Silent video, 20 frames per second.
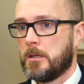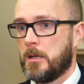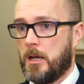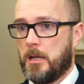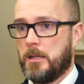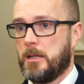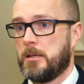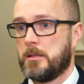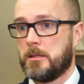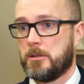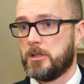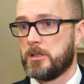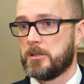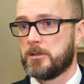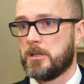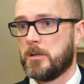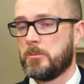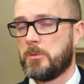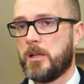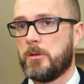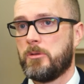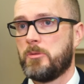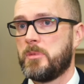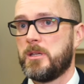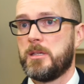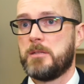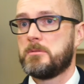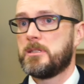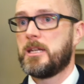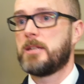and a good example of that would
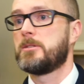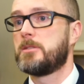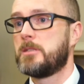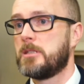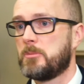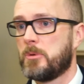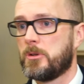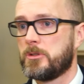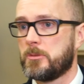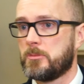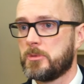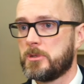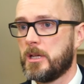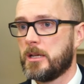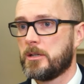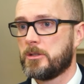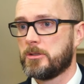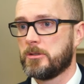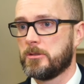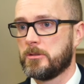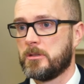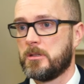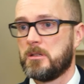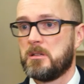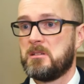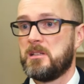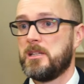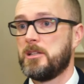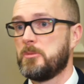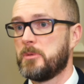be tenancy deposit protection.
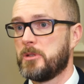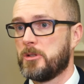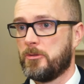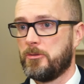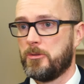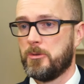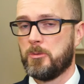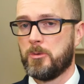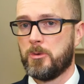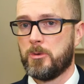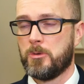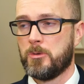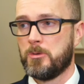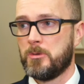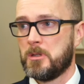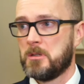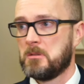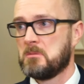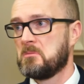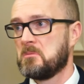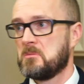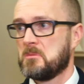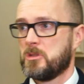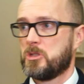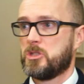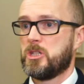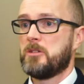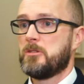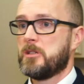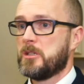A little bit off the wall,
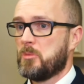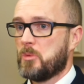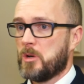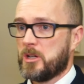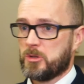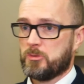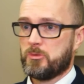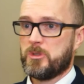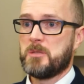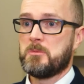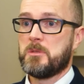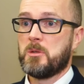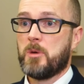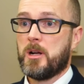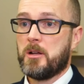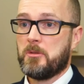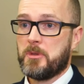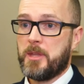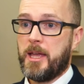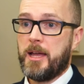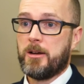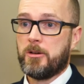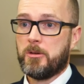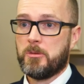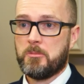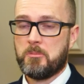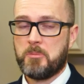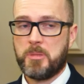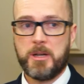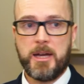generally works reasonably well now,
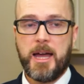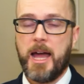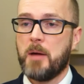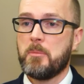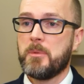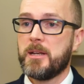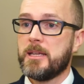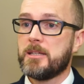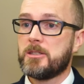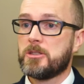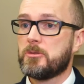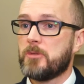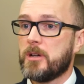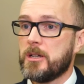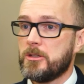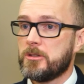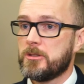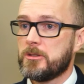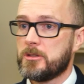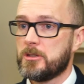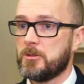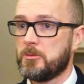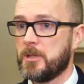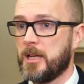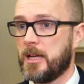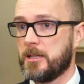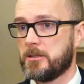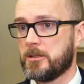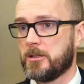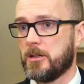but how many iterations have we
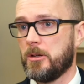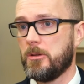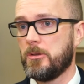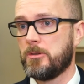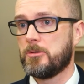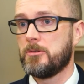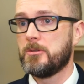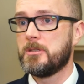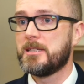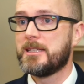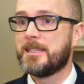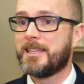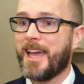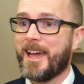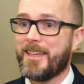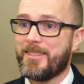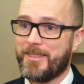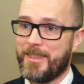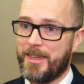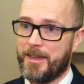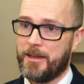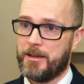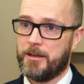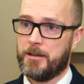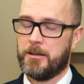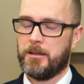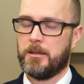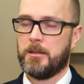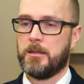had to go through to get there?